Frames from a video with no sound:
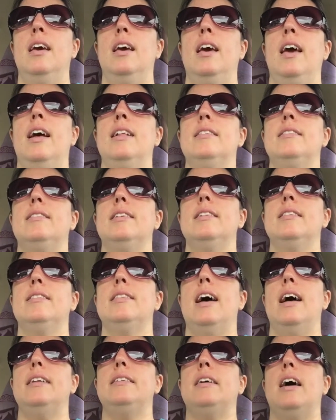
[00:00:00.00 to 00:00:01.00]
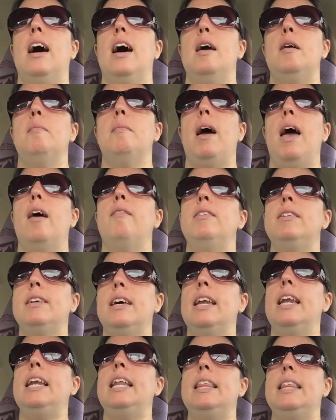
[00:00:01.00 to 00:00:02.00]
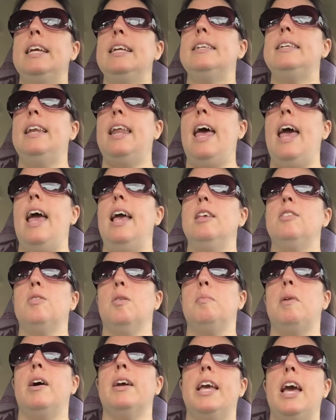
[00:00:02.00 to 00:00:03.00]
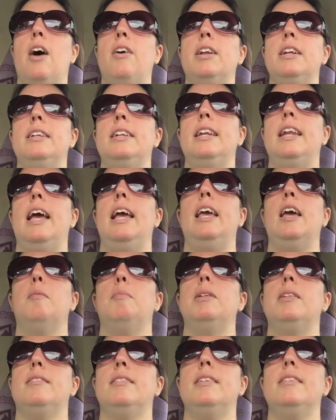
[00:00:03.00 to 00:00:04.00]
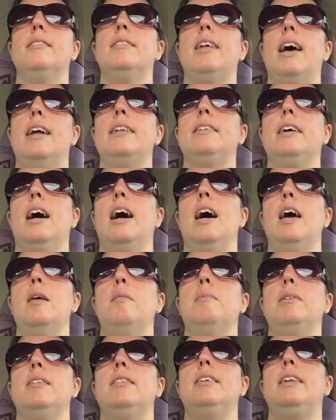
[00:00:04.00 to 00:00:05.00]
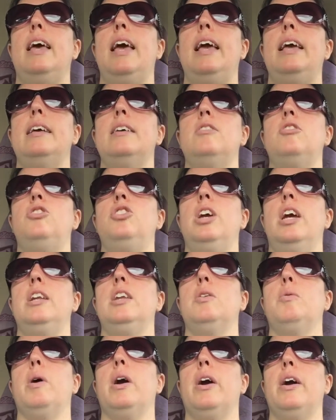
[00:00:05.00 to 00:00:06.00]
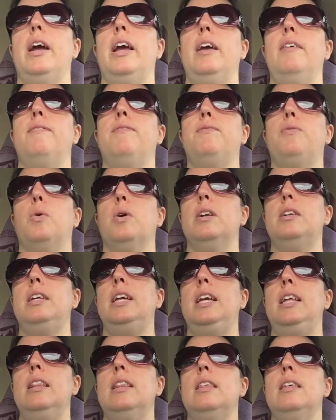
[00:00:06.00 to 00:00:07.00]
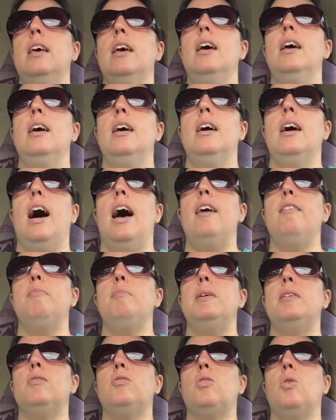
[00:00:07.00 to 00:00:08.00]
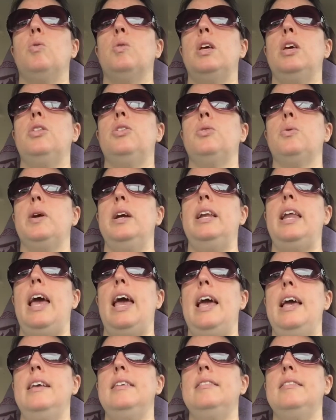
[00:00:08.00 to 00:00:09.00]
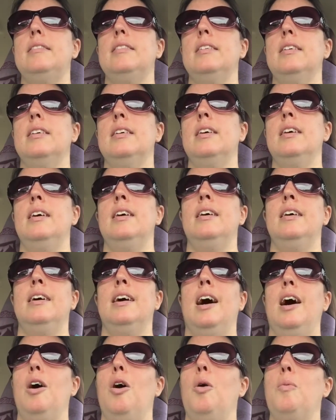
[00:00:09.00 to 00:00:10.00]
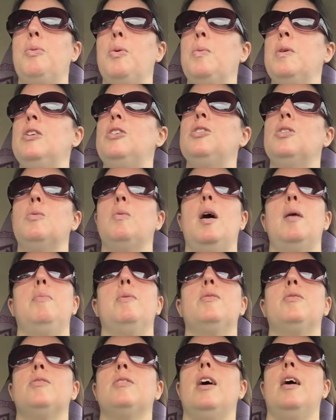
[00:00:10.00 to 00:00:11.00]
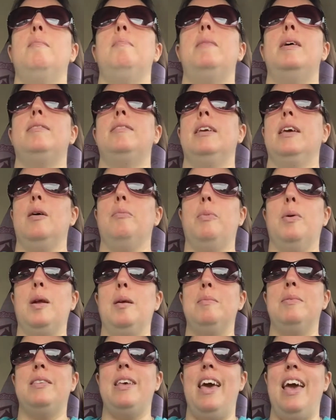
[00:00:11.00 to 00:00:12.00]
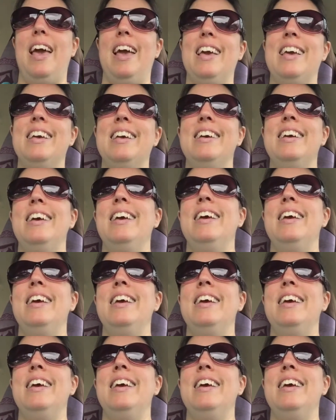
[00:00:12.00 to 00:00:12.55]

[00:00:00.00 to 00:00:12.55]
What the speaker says: And since that time, I haven't done anything today, so I'm not counting today yet, but since that time, and today is January 14th, I have missed only 3 days. I hope the windshield wipers are not messing up what I'm saying.